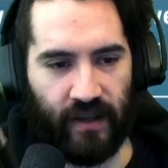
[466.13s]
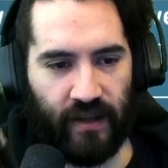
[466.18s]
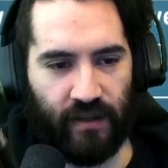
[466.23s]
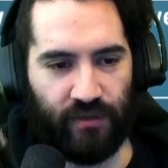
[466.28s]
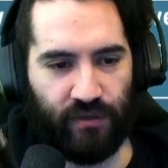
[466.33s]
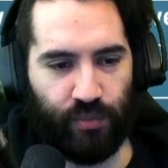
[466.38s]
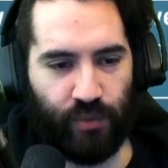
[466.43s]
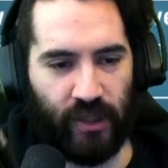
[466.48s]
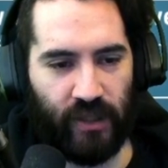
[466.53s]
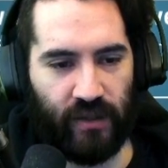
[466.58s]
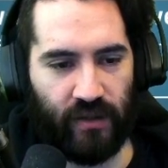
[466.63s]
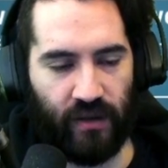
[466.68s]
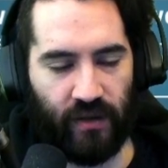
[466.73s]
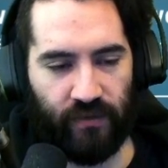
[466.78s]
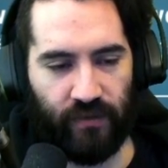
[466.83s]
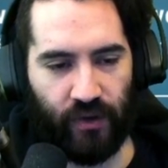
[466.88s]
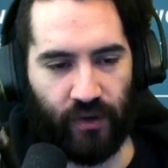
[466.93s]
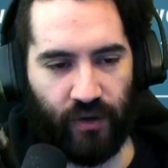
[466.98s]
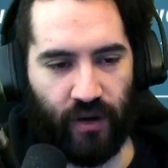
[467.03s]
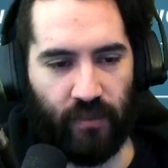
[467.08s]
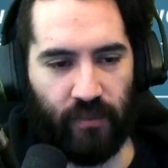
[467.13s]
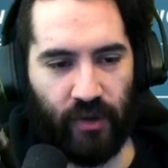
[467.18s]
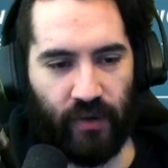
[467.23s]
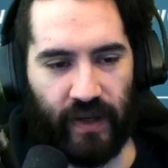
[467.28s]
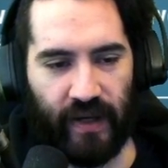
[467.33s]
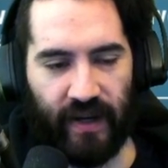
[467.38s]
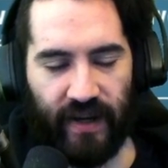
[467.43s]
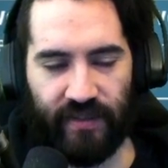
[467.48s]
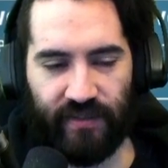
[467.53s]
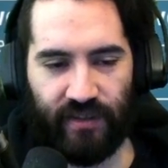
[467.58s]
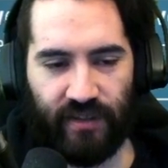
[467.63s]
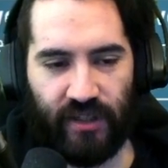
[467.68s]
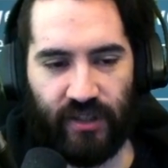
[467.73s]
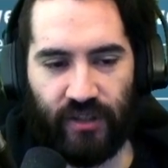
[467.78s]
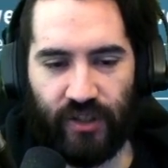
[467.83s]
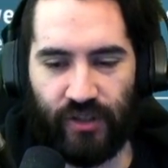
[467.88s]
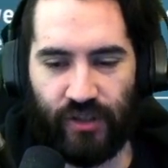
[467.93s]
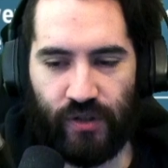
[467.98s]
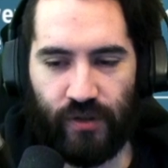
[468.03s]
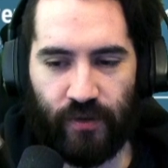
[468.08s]
swing of your combo, and adds an
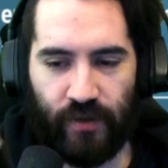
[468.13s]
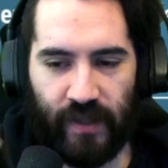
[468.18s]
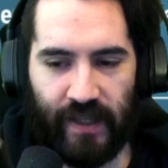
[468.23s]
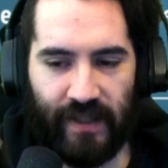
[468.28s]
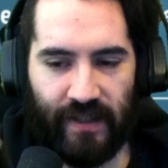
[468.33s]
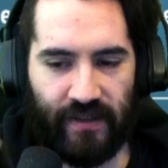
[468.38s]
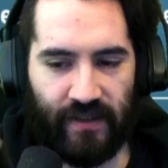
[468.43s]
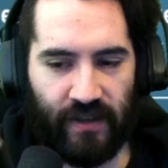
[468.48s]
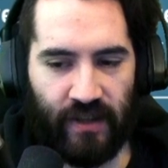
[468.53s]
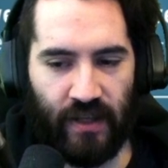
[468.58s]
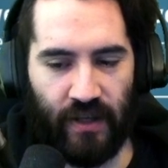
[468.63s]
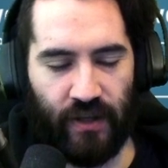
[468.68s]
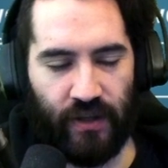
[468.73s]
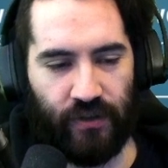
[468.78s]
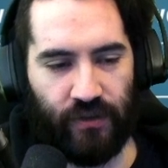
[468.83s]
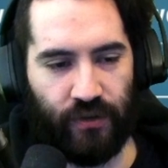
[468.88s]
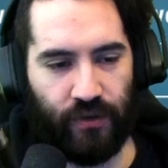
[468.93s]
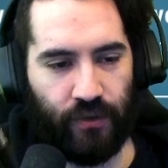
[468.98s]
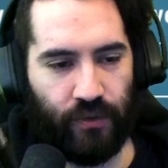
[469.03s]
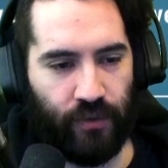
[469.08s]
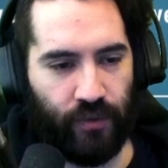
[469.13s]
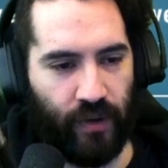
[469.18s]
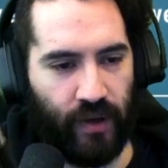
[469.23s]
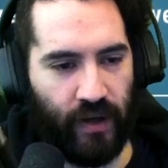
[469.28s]
additional hit to